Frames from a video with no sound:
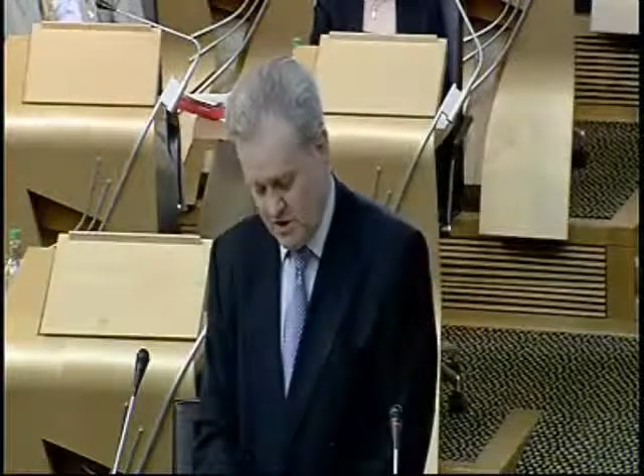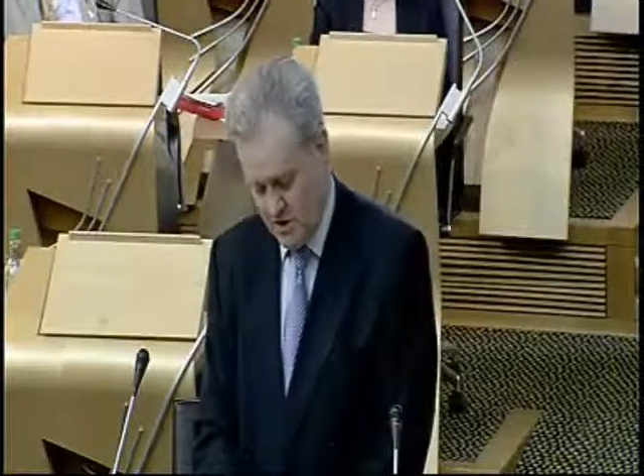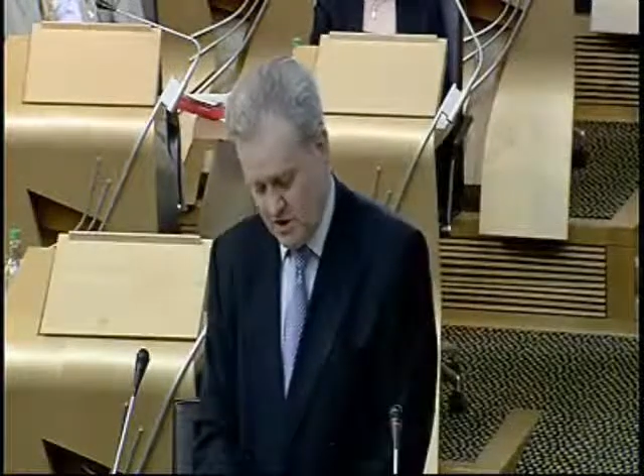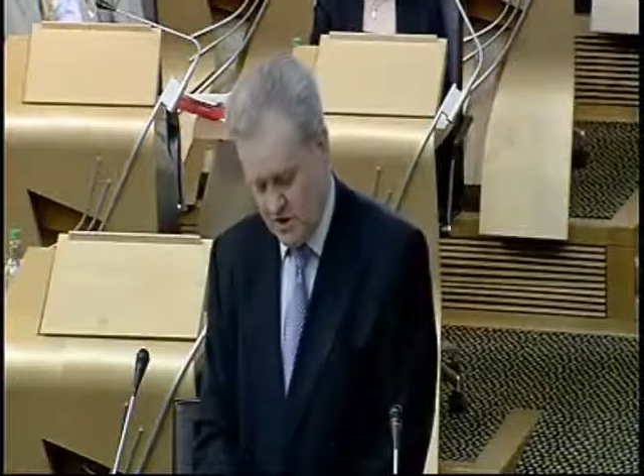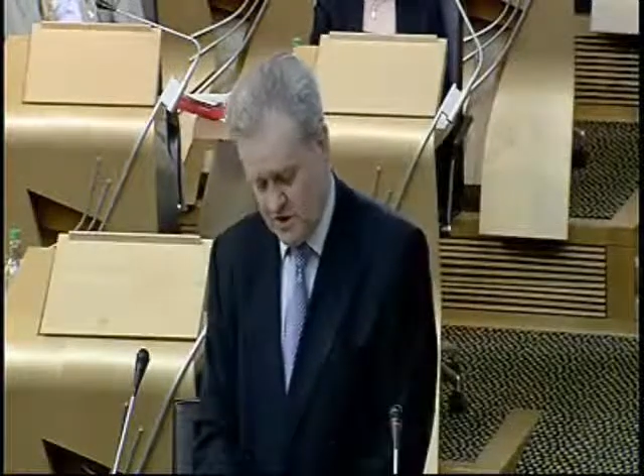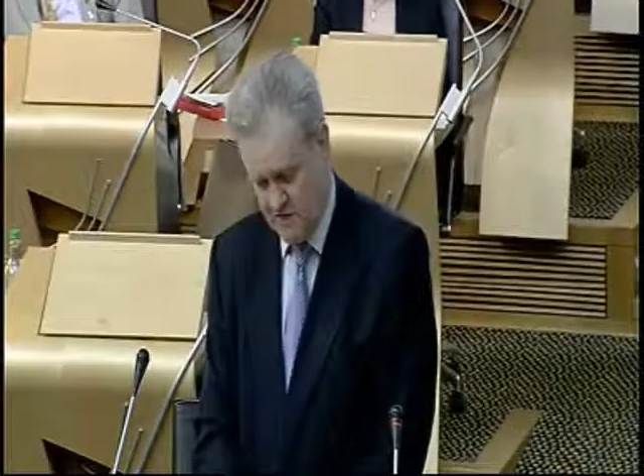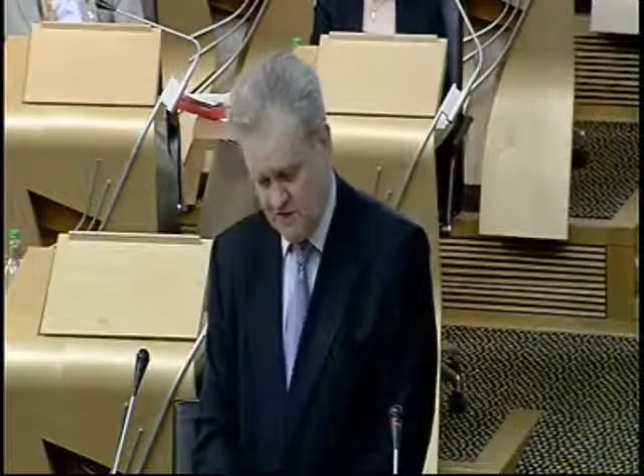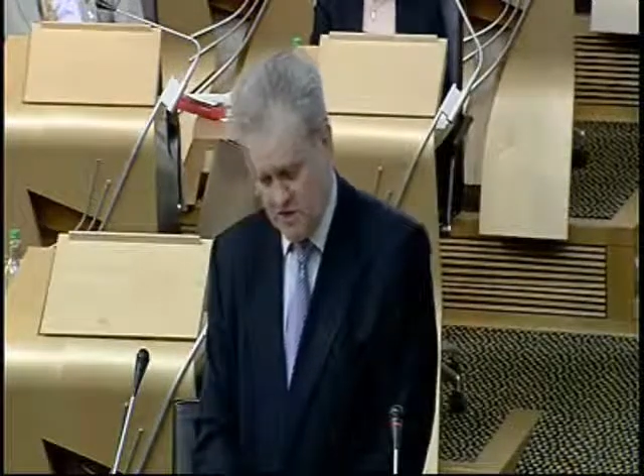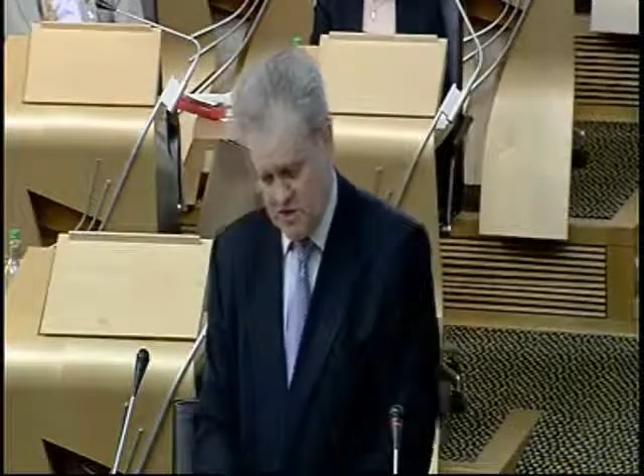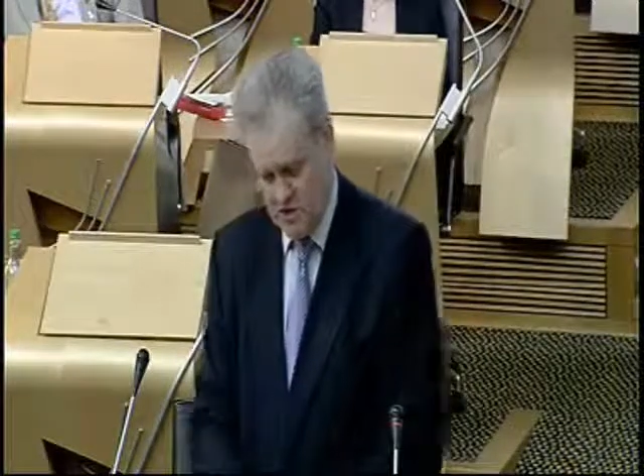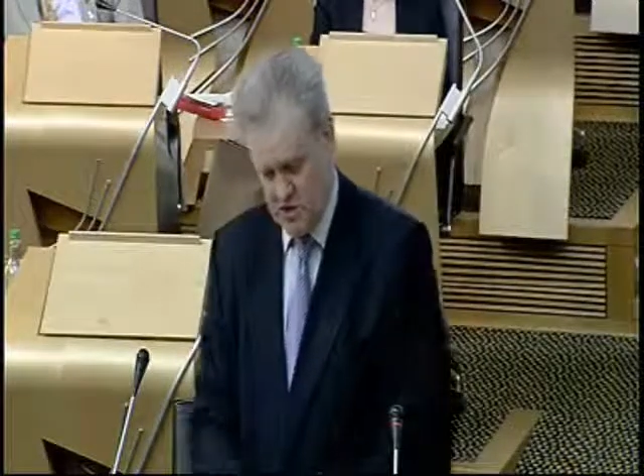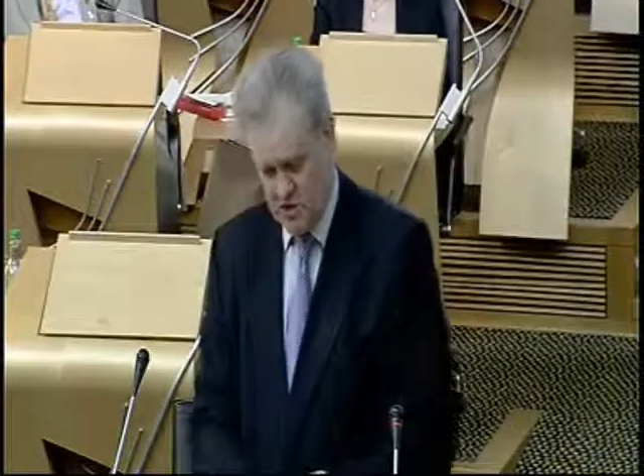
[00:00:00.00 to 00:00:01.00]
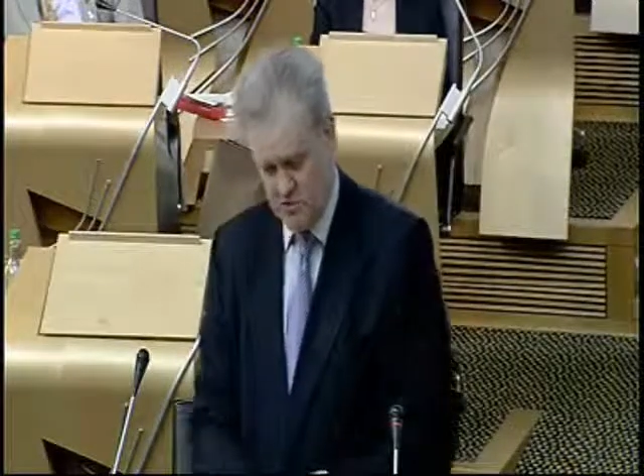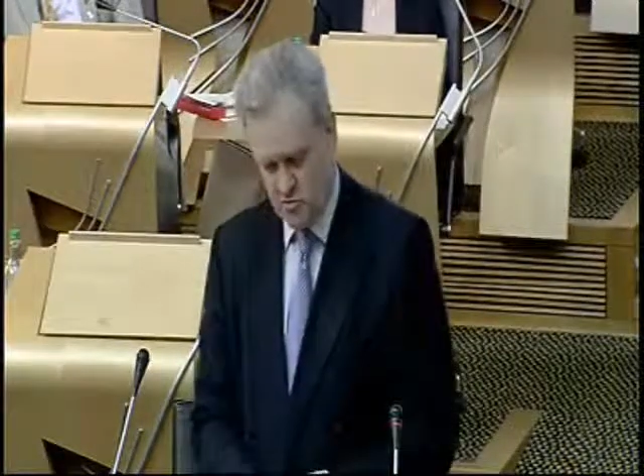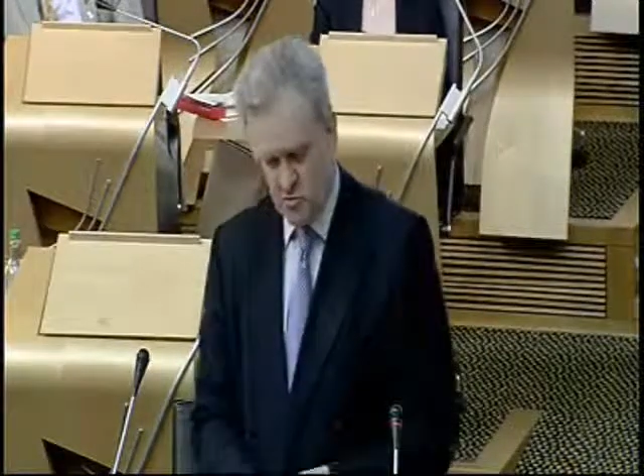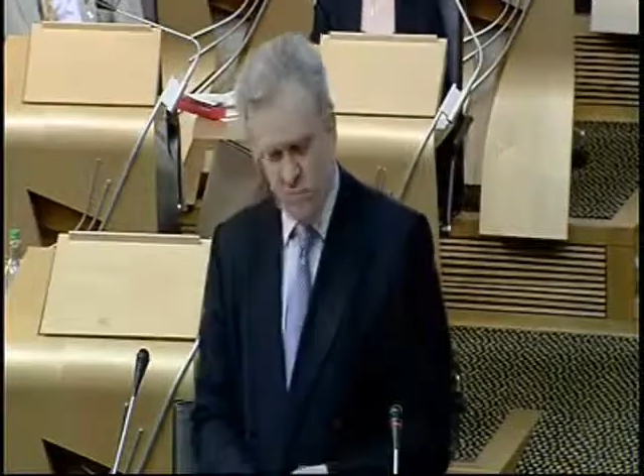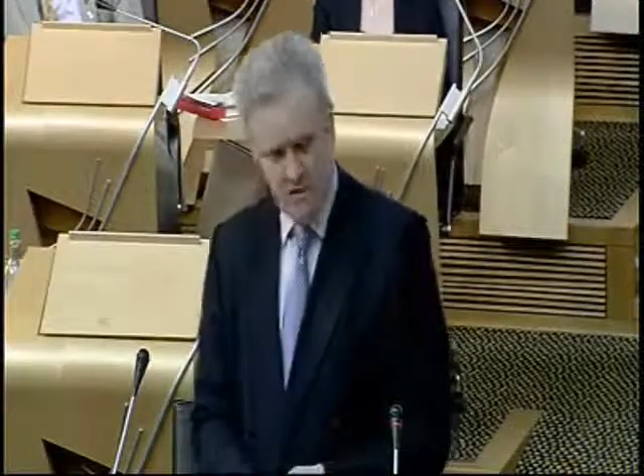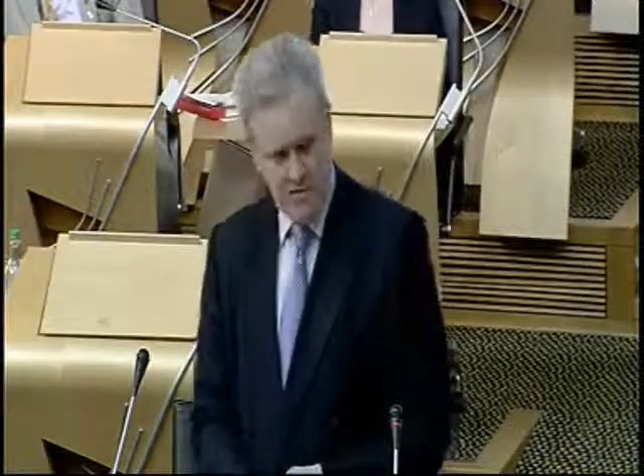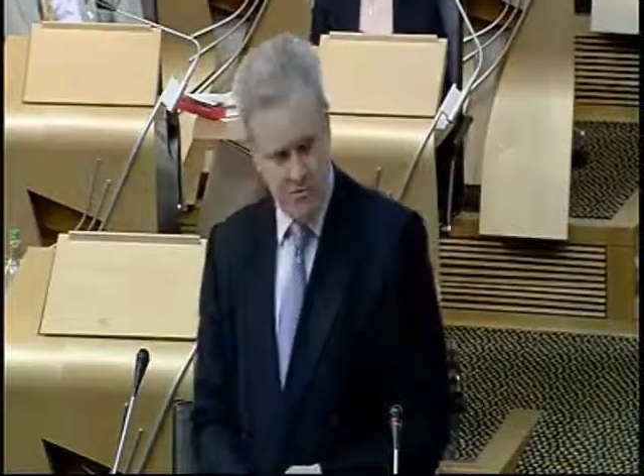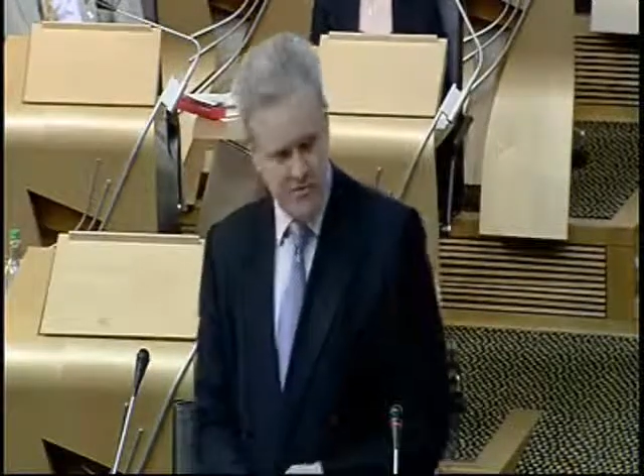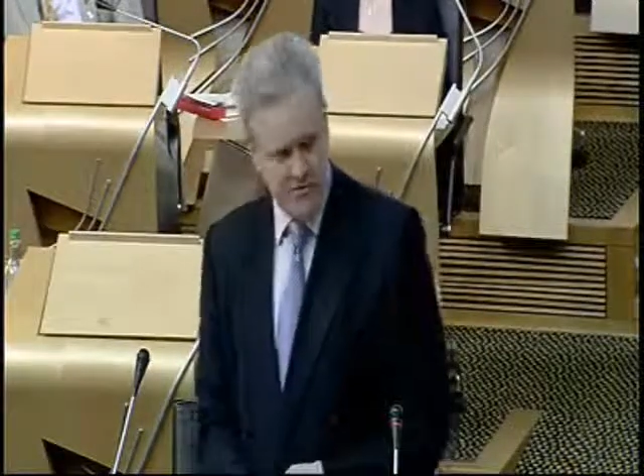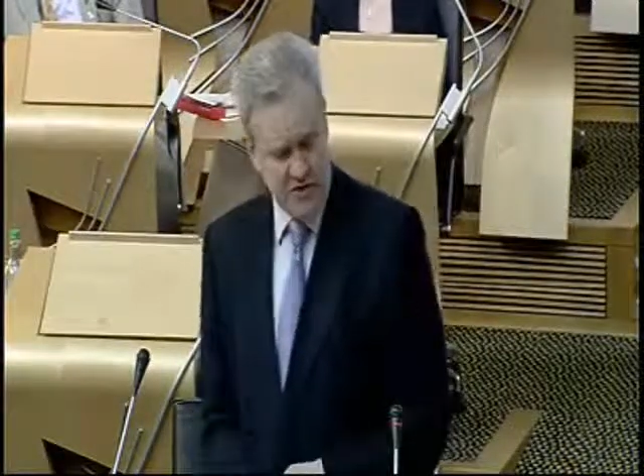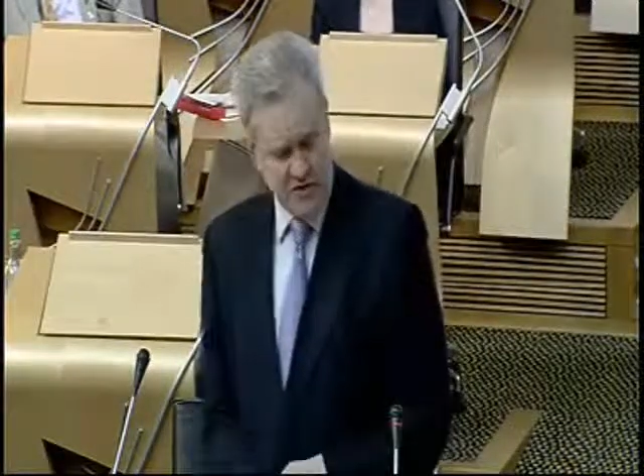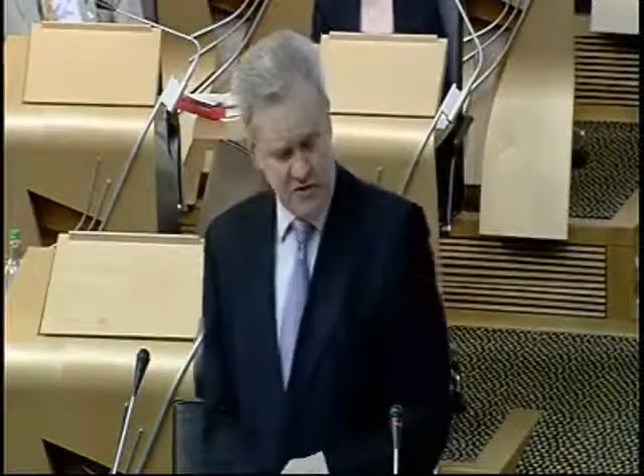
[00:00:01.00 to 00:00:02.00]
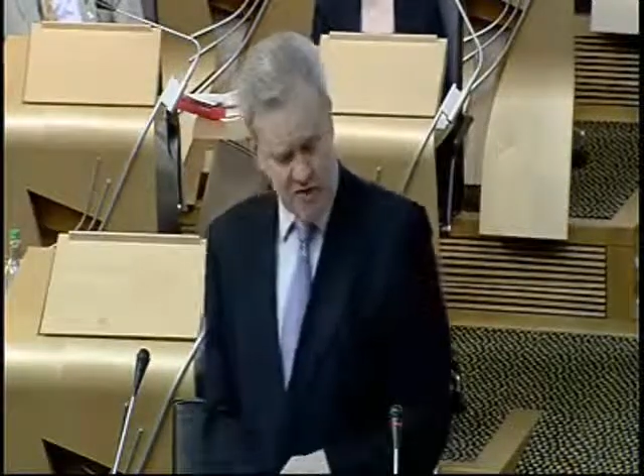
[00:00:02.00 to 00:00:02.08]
significant central belt